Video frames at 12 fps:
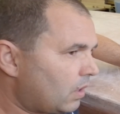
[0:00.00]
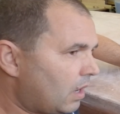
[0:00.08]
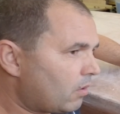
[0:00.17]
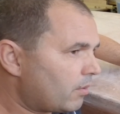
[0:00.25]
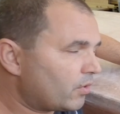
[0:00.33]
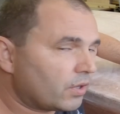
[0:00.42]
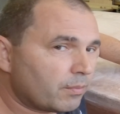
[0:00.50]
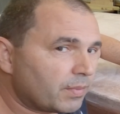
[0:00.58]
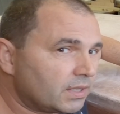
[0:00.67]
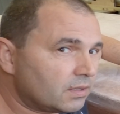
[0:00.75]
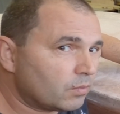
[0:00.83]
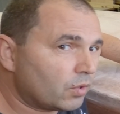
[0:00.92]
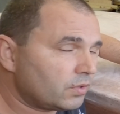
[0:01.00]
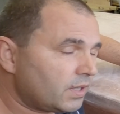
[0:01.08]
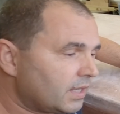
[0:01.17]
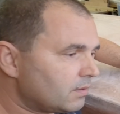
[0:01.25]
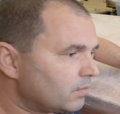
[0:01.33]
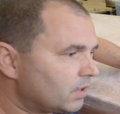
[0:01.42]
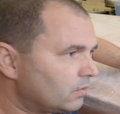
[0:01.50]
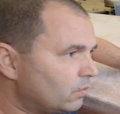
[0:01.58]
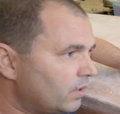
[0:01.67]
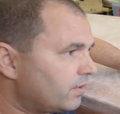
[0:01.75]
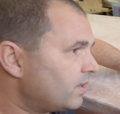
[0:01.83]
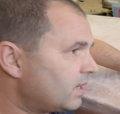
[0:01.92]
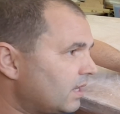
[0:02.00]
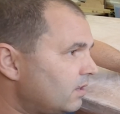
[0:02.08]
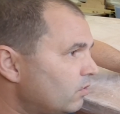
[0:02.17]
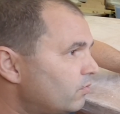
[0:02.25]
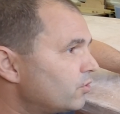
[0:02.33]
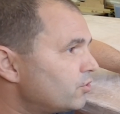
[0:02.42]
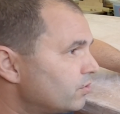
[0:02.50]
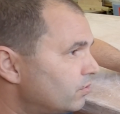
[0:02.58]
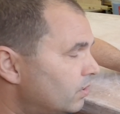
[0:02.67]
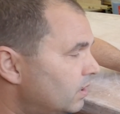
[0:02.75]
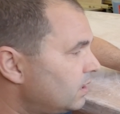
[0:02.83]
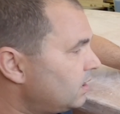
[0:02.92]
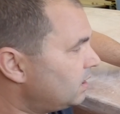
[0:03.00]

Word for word: how I'm gonna paint the boat yet, but one thing I know for sure,